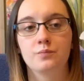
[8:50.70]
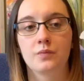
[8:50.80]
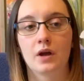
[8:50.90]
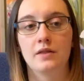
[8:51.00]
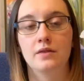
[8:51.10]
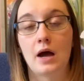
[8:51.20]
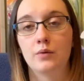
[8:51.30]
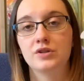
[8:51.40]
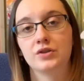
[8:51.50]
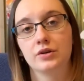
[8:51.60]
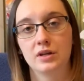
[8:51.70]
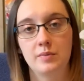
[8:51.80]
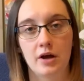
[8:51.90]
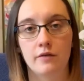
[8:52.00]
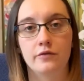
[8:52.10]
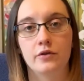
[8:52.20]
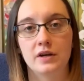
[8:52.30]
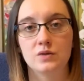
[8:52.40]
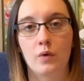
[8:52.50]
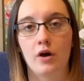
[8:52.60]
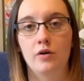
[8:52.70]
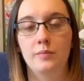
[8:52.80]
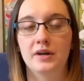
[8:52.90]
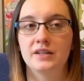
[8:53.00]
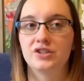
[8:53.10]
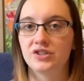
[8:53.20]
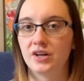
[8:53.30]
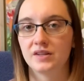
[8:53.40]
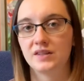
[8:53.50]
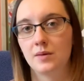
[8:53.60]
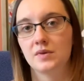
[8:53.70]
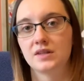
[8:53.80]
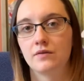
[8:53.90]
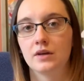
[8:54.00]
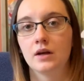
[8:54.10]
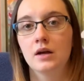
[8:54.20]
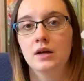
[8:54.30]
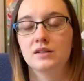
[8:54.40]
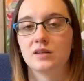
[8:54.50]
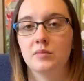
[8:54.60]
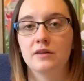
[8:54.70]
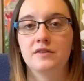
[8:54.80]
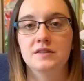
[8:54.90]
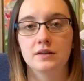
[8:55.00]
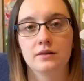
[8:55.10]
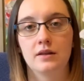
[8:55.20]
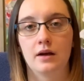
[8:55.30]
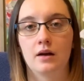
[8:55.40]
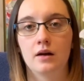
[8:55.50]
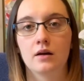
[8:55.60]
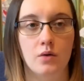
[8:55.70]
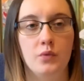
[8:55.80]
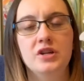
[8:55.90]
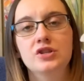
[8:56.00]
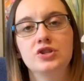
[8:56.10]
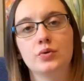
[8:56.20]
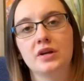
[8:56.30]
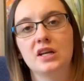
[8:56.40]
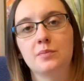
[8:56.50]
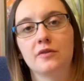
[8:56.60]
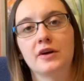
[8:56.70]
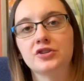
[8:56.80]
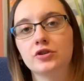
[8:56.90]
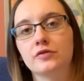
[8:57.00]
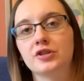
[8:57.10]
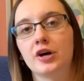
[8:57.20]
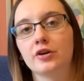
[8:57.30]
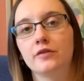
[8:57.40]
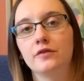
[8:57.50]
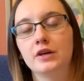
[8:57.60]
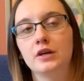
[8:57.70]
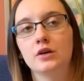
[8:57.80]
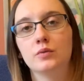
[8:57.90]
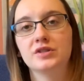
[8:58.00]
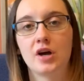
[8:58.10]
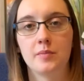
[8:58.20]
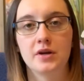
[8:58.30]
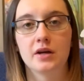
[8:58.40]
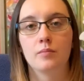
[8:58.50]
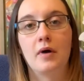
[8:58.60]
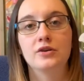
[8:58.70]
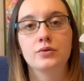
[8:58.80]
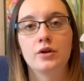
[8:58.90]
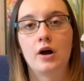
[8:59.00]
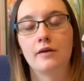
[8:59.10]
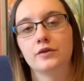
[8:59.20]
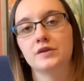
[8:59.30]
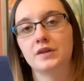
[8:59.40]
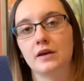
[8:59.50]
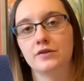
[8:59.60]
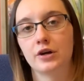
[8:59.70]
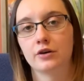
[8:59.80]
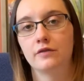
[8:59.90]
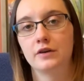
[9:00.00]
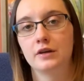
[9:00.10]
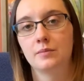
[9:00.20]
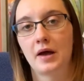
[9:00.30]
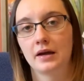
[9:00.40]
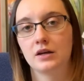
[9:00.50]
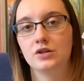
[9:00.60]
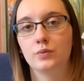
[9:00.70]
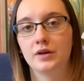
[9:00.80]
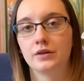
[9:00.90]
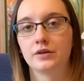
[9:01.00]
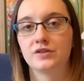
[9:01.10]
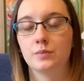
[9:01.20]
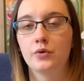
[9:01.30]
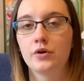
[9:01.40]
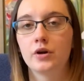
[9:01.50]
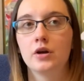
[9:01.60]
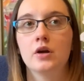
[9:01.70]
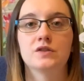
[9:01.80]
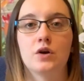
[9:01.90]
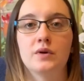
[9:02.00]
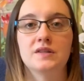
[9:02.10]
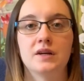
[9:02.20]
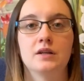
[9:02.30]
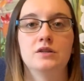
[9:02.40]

and that would certainly be helpful as well, but it's just not the same as having somebody physically there. We didn't do any professional photography with Dominic. My doula offers a photography package with her support, so we decided